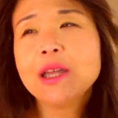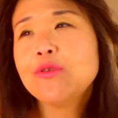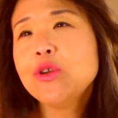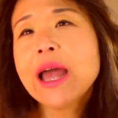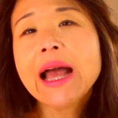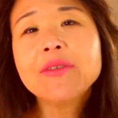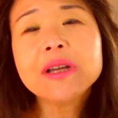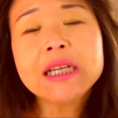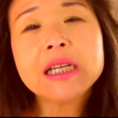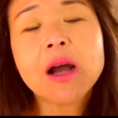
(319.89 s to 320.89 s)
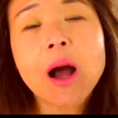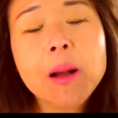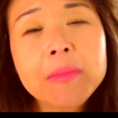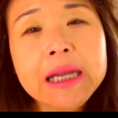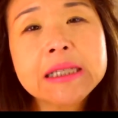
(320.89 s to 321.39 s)
If you have any
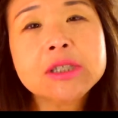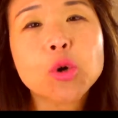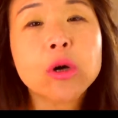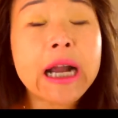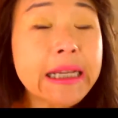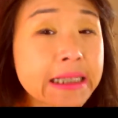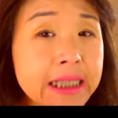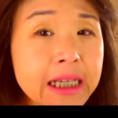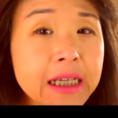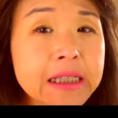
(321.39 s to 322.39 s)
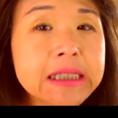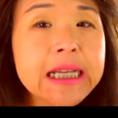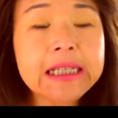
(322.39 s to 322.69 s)
comments or ideas